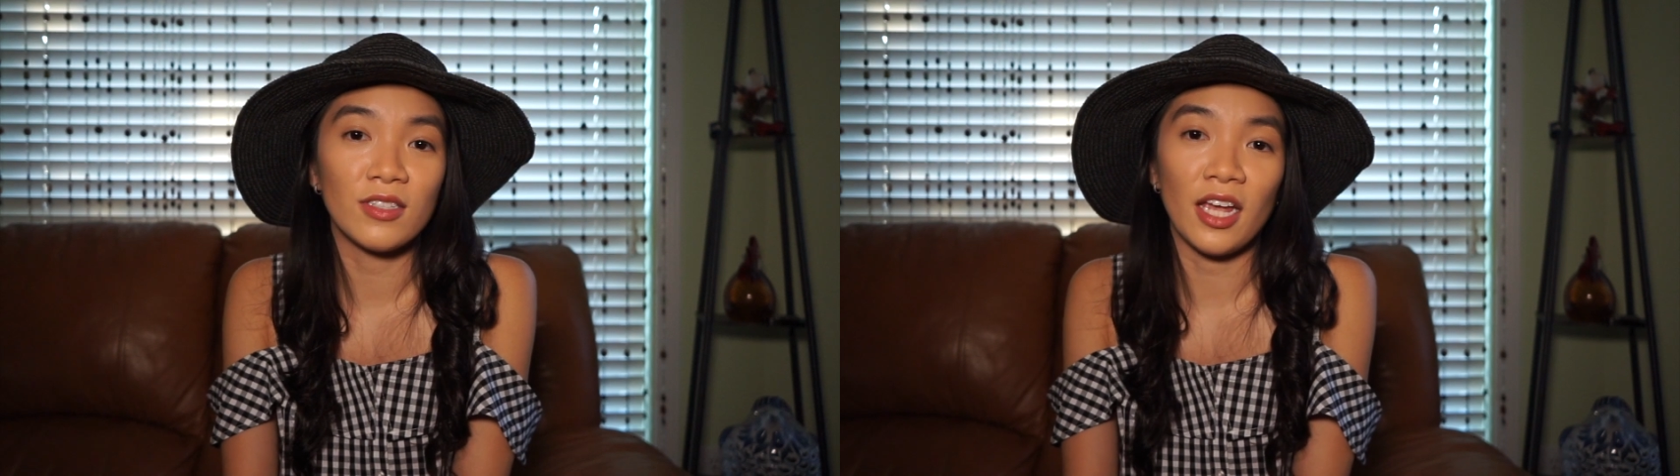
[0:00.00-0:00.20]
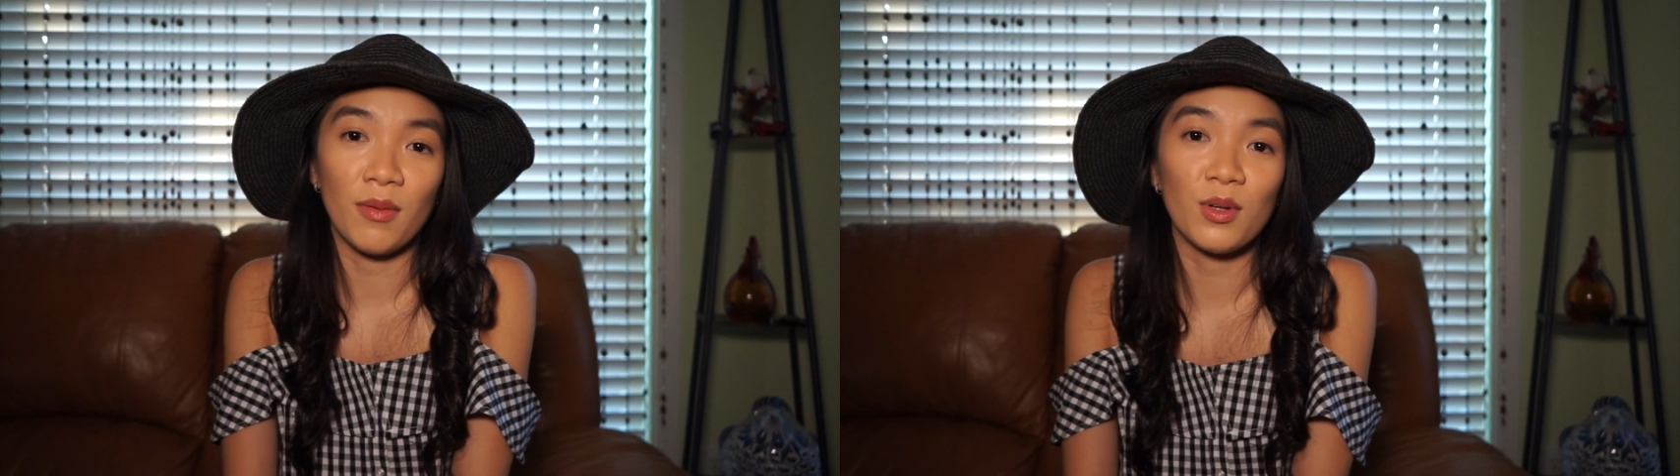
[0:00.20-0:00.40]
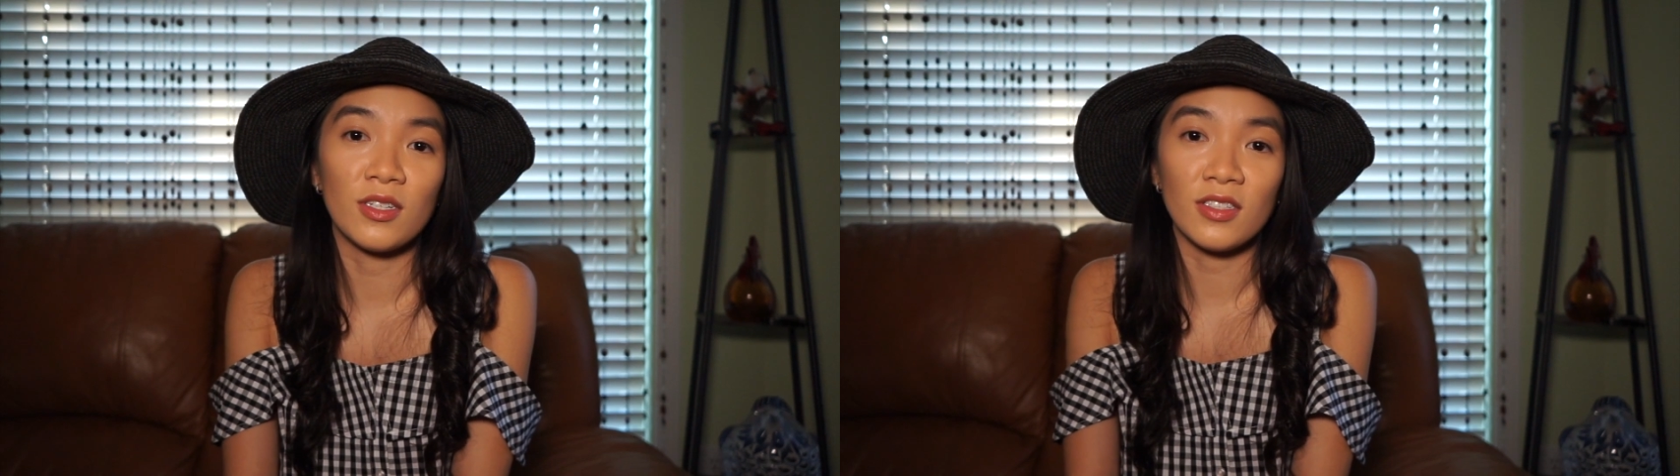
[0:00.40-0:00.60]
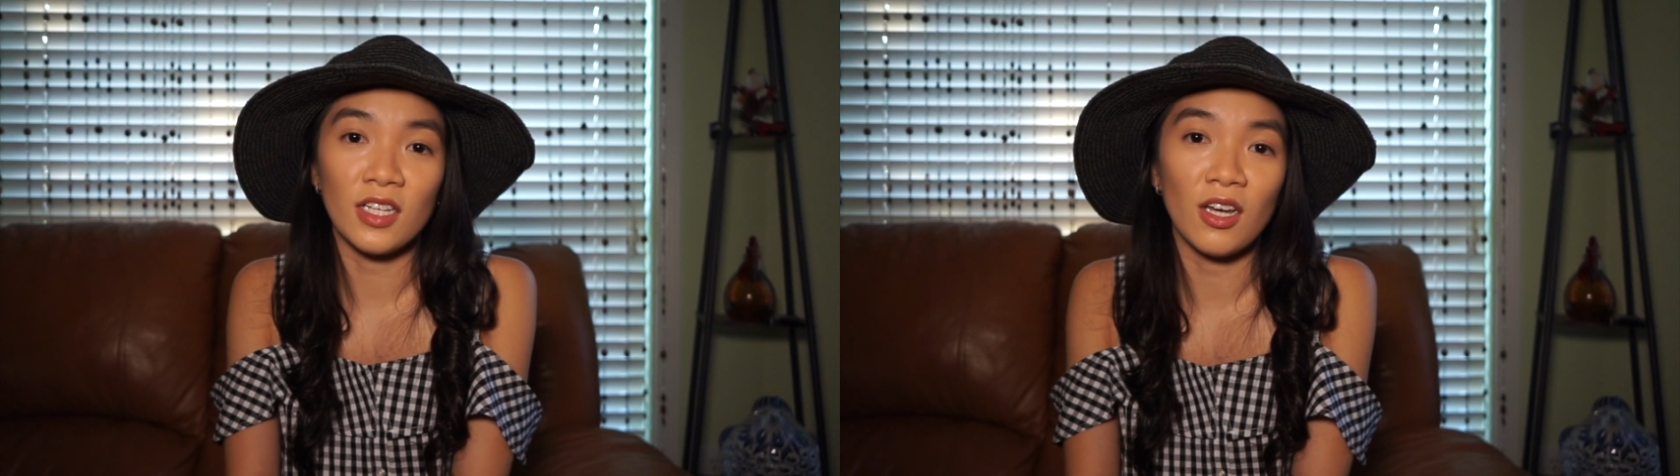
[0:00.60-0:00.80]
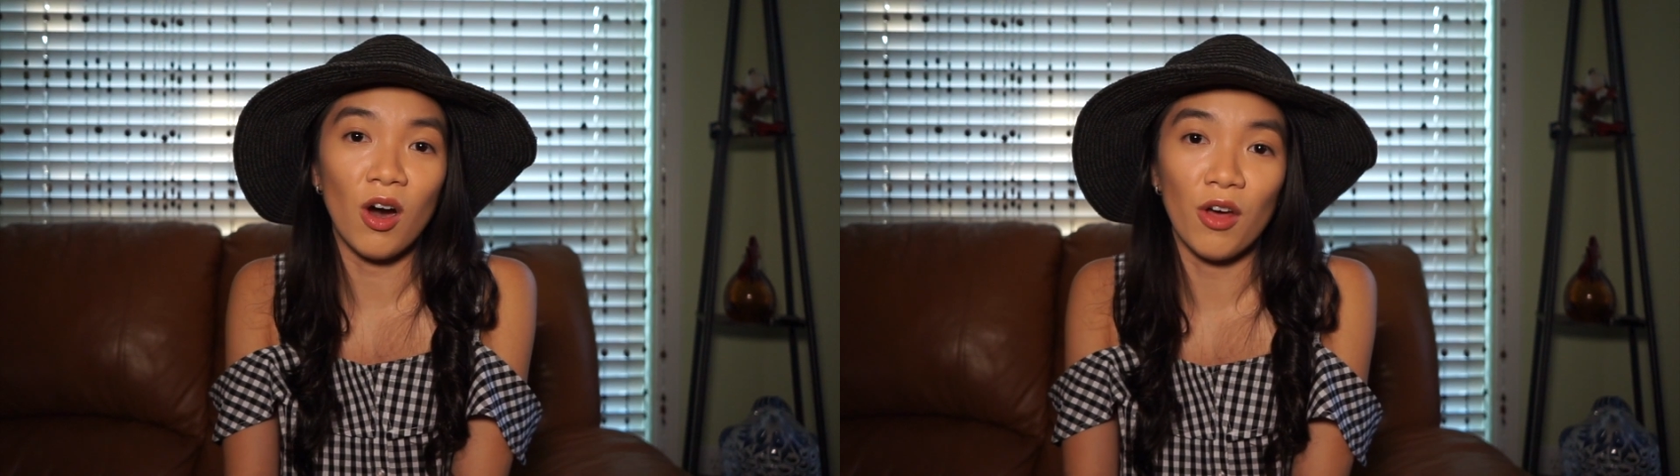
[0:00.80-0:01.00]
able to
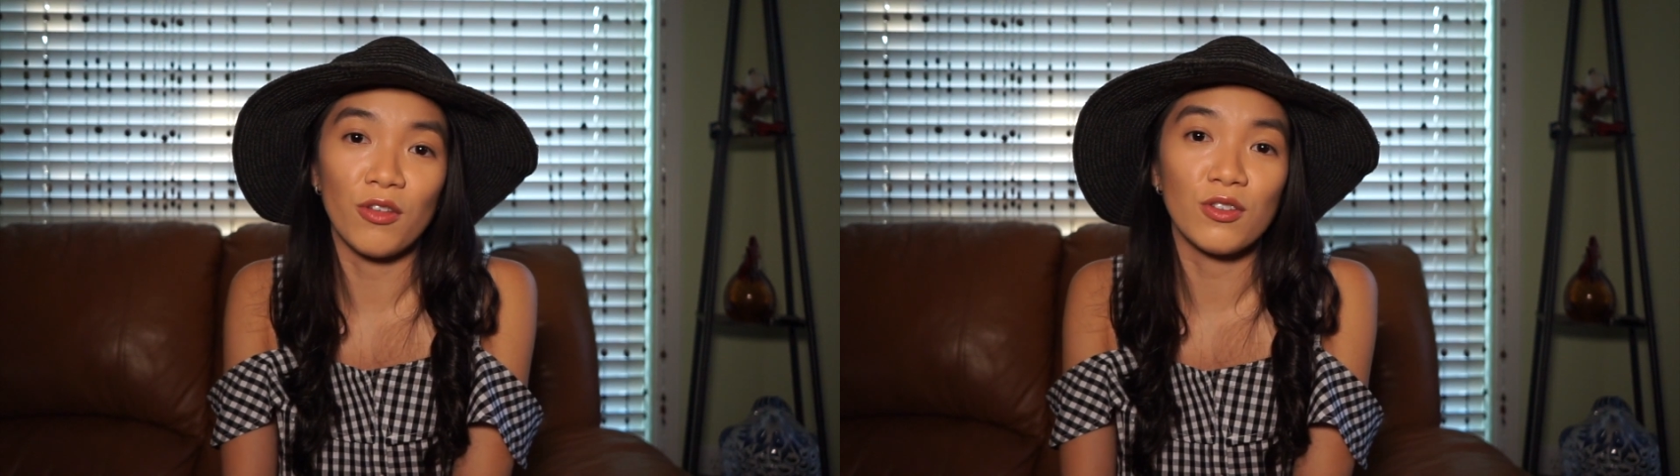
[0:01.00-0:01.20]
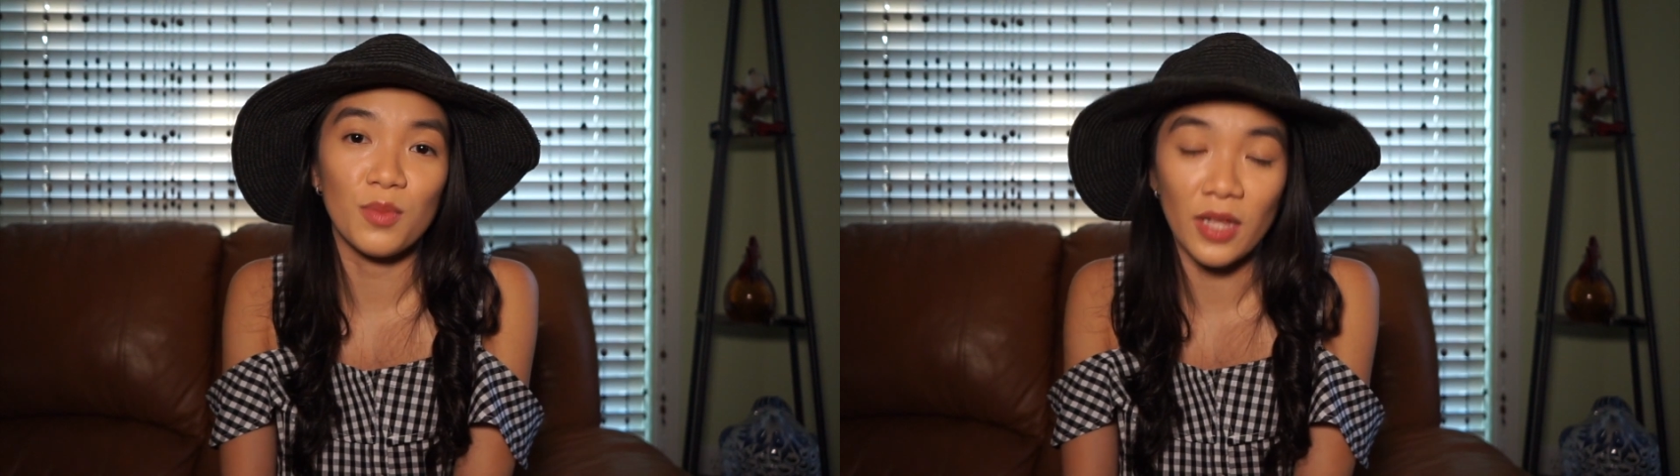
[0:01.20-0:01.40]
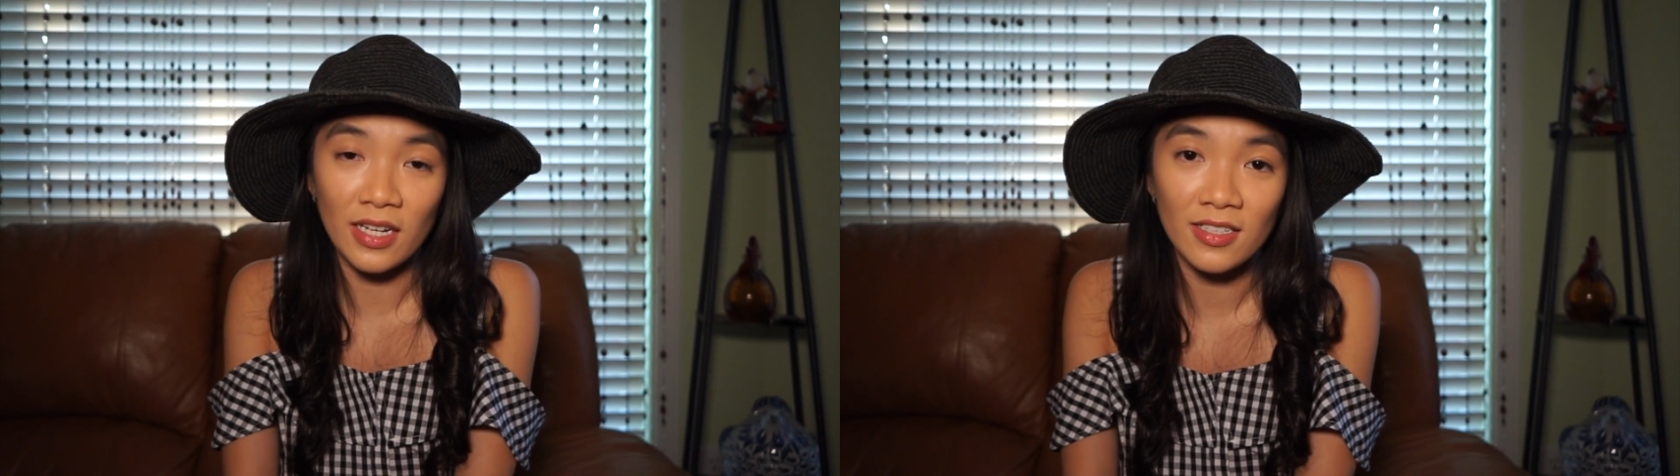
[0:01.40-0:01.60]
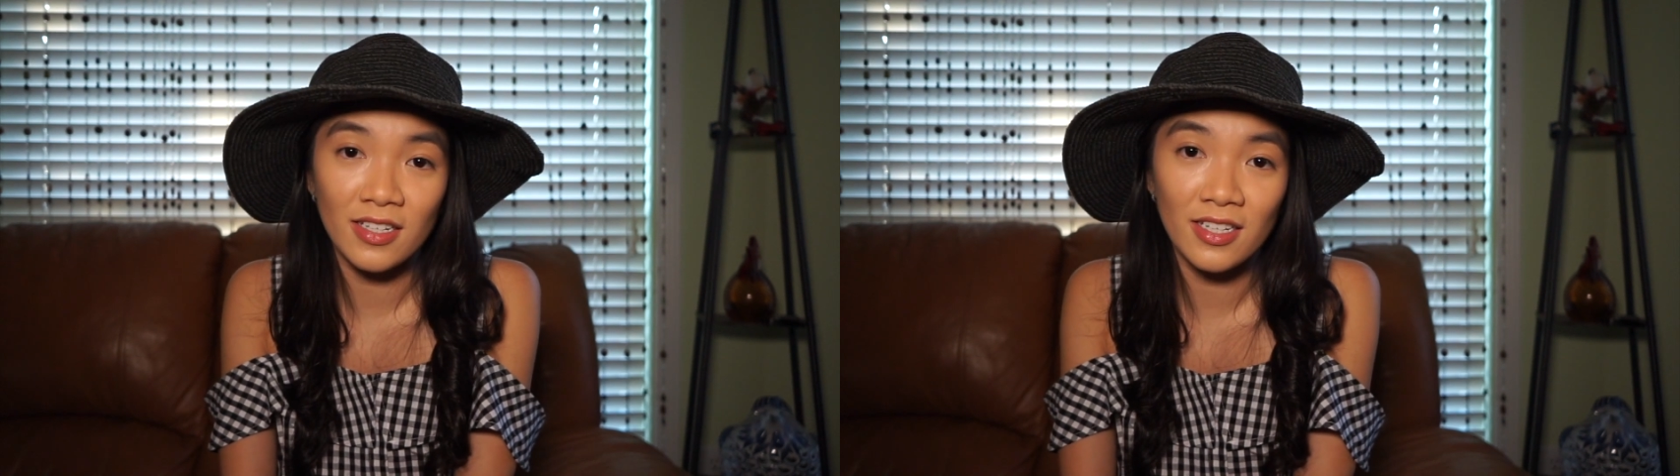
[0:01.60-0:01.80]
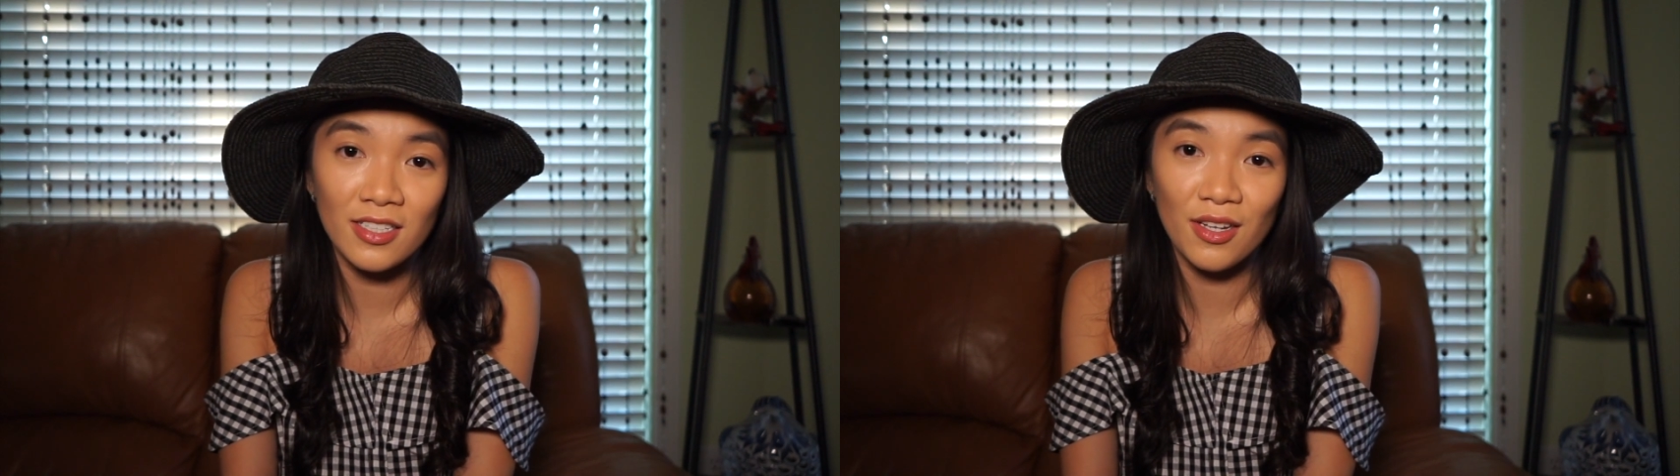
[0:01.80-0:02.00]
see all those
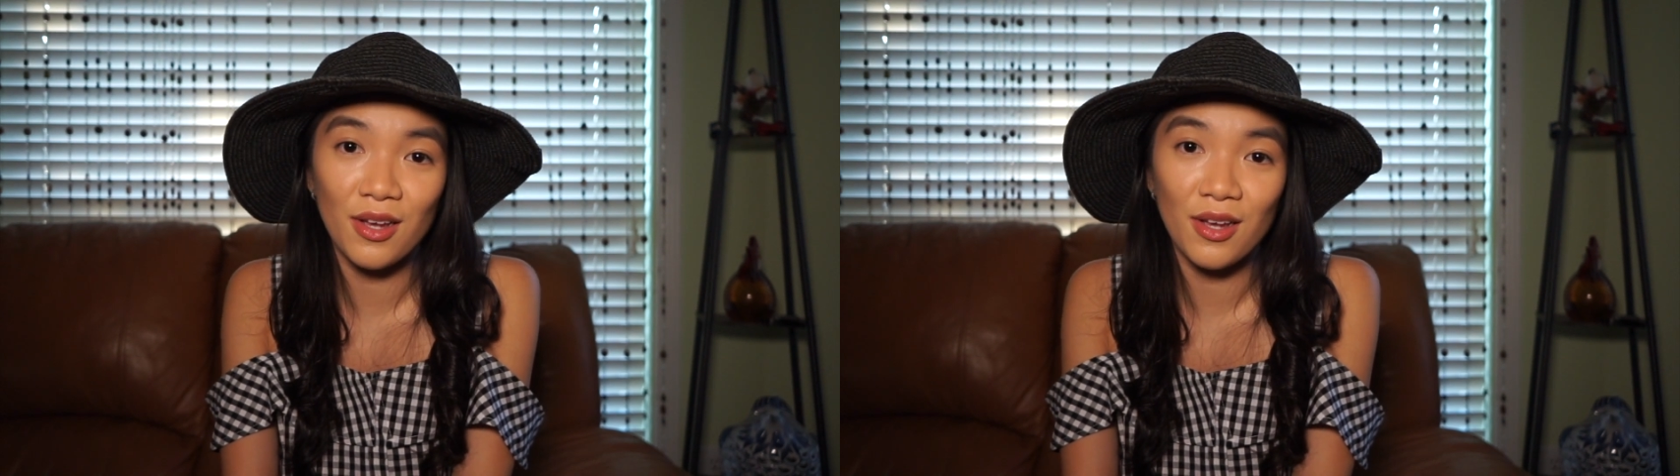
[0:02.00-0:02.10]
places